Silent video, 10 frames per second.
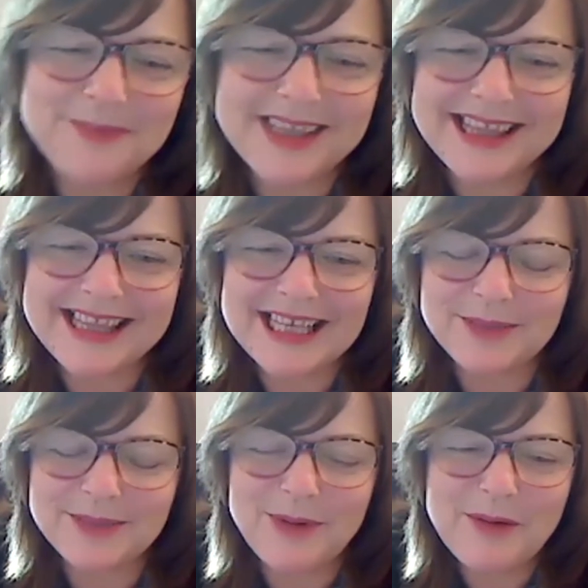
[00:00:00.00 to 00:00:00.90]
It's been
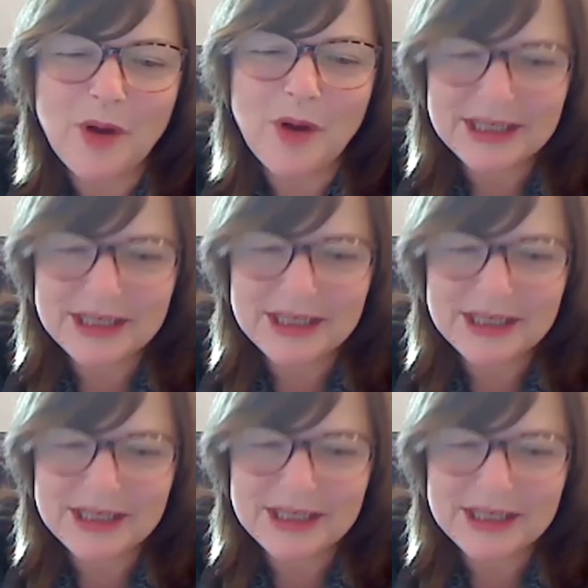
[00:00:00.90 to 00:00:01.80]
wonderful to have
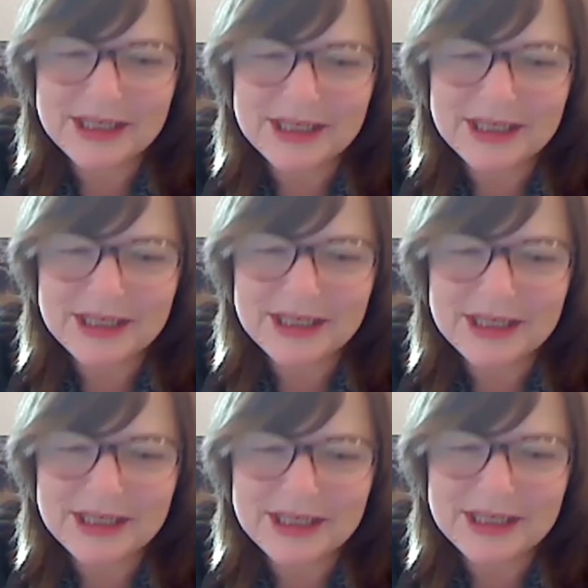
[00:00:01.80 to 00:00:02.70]
all this
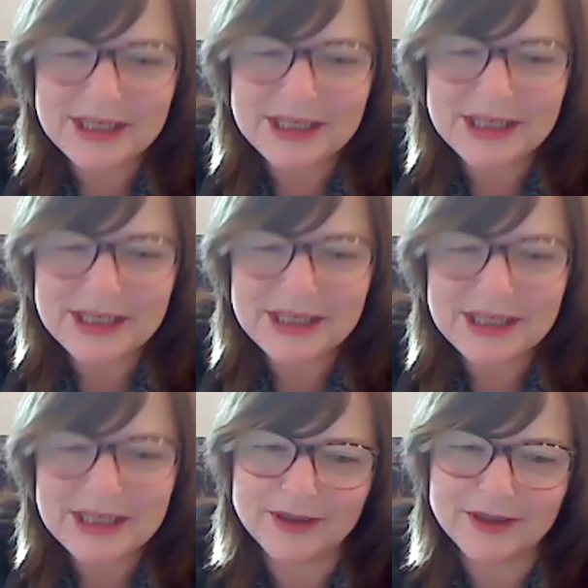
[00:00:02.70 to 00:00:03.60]
autumnal
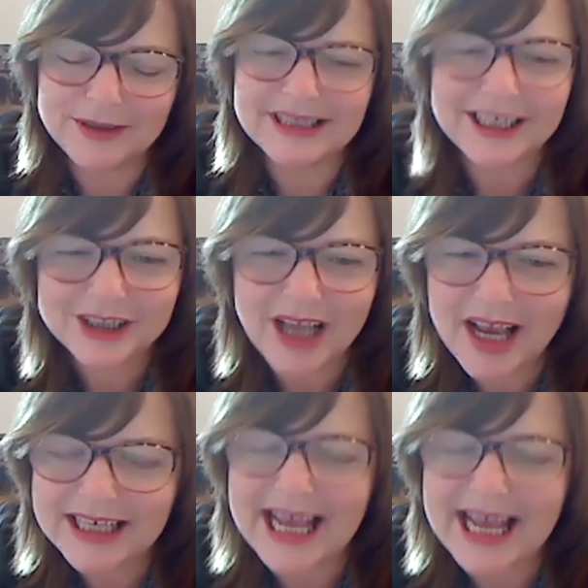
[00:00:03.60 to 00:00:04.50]
sunshine and
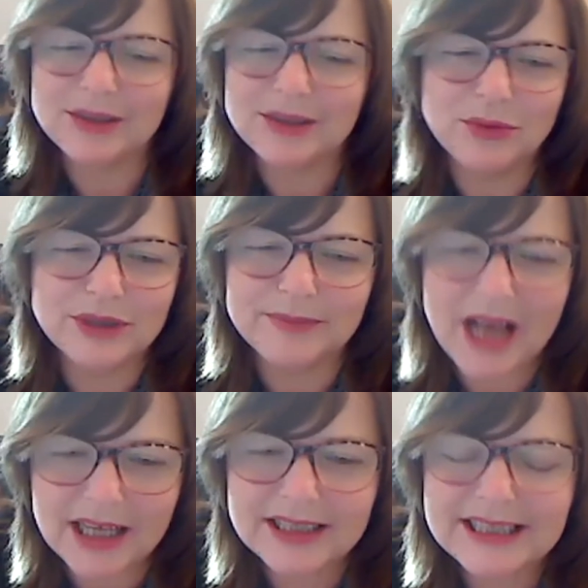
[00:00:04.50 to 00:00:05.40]
autumn colours.
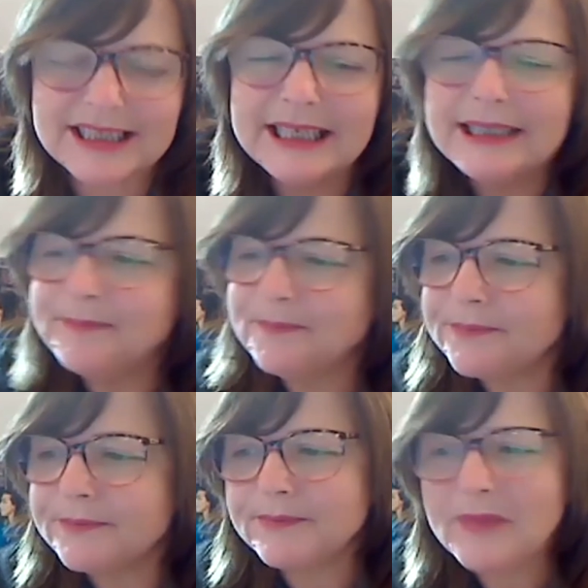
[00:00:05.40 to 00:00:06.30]

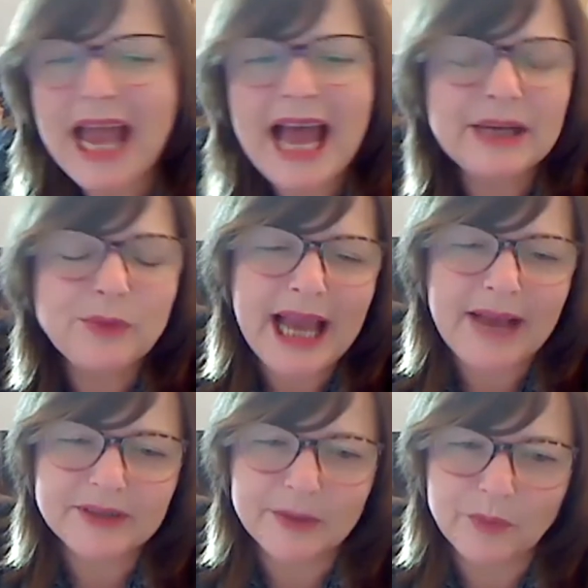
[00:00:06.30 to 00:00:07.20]
And we have some
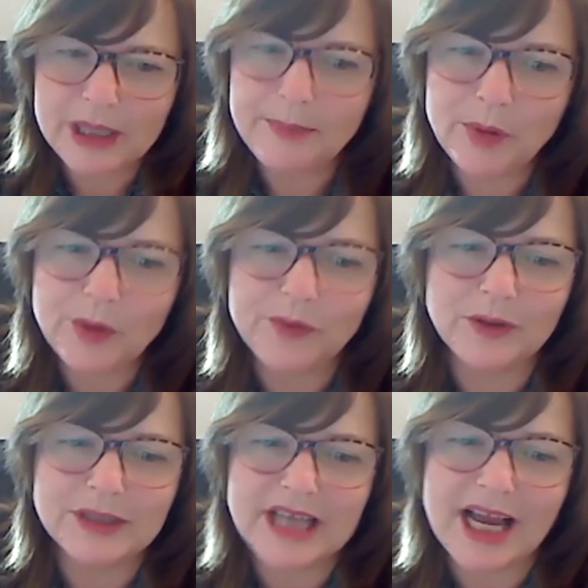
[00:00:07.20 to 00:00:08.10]
really beautiful
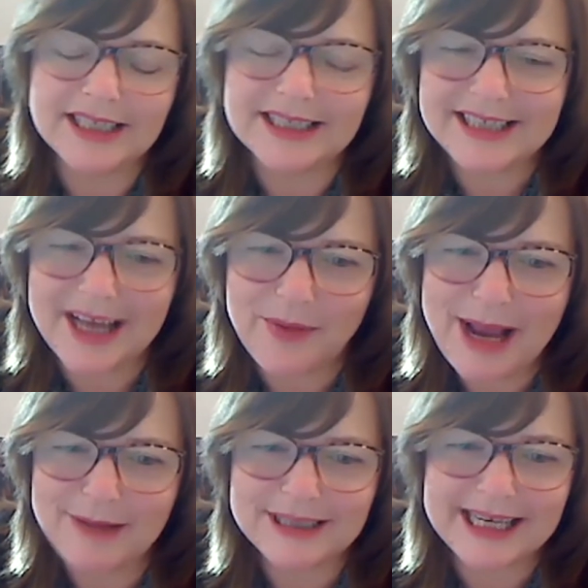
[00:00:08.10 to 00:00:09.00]
sights around
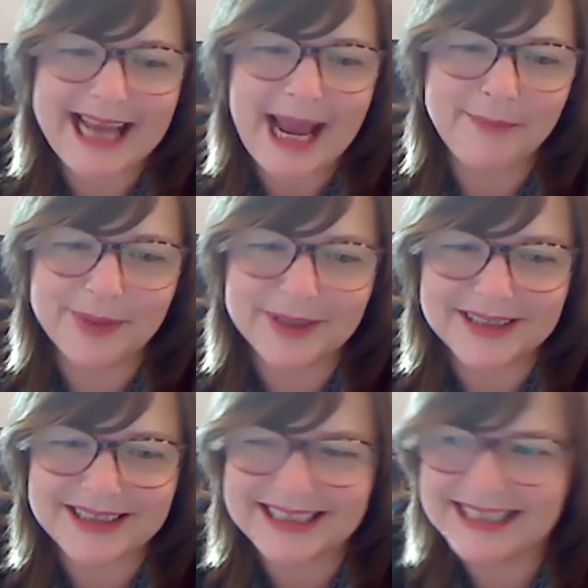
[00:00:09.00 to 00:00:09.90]
campus
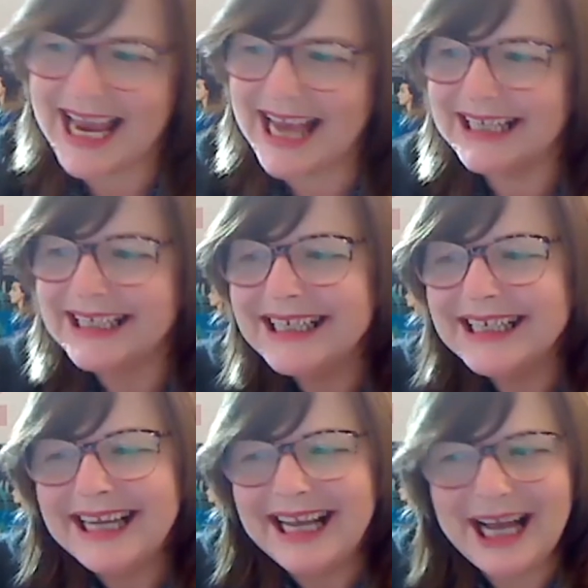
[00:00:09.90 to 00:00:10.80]
today.
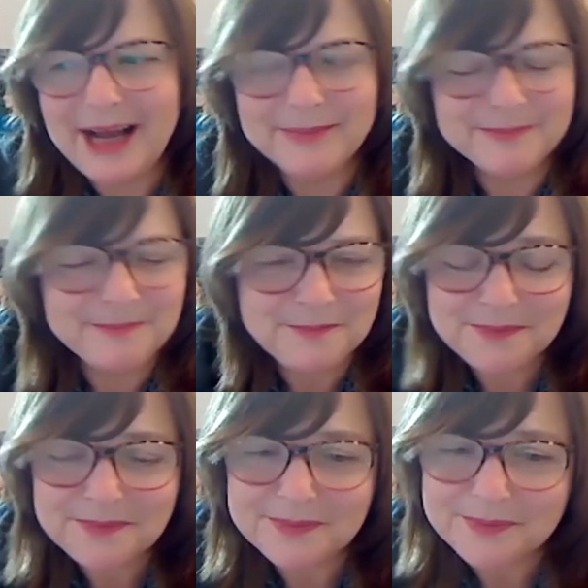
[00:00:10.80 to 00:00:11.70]

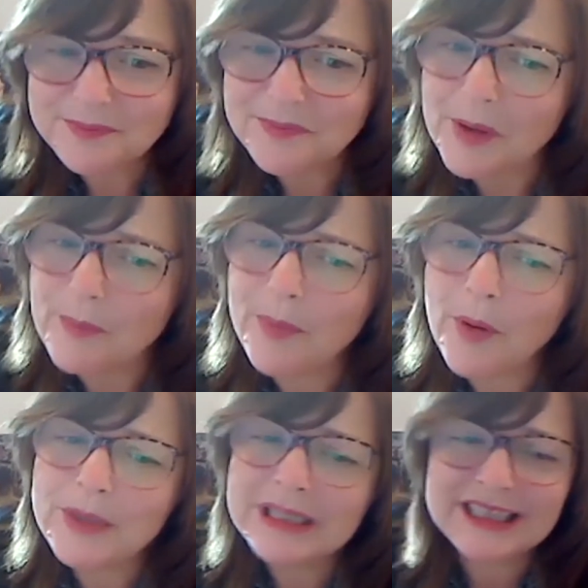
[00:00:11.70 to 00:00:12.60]
But we
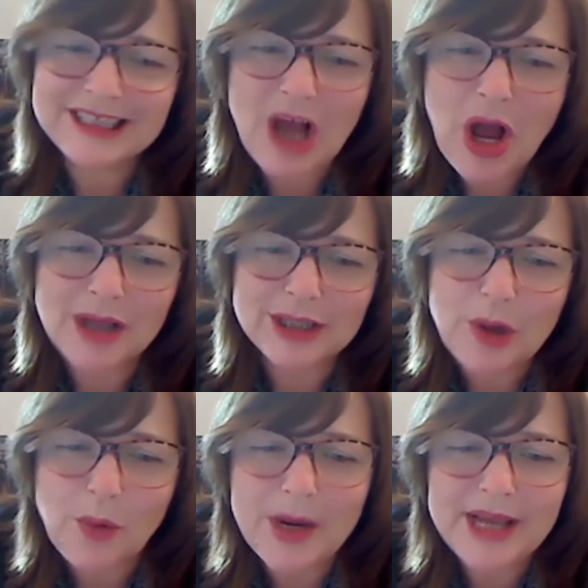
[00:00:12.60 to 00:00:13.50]
start
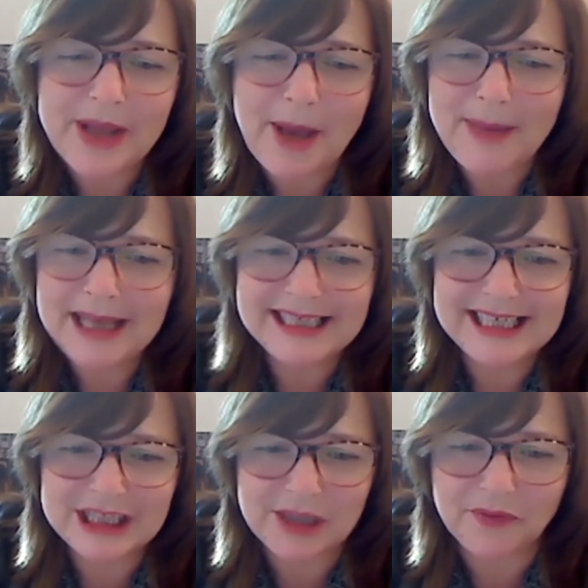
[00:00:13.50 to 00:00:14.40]
with a message
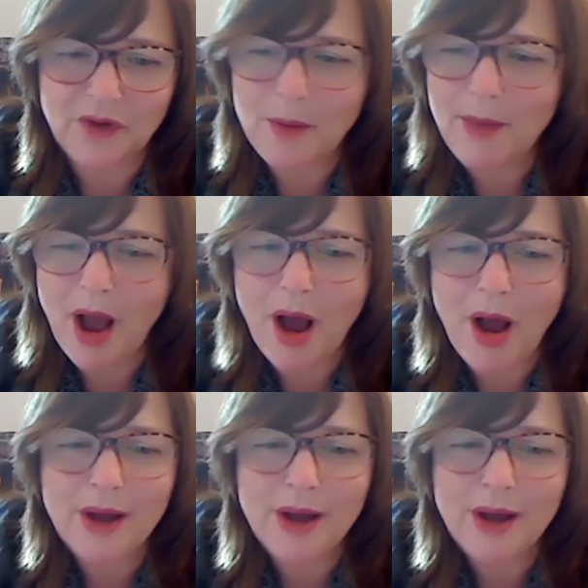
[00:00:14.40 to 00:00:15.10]
from our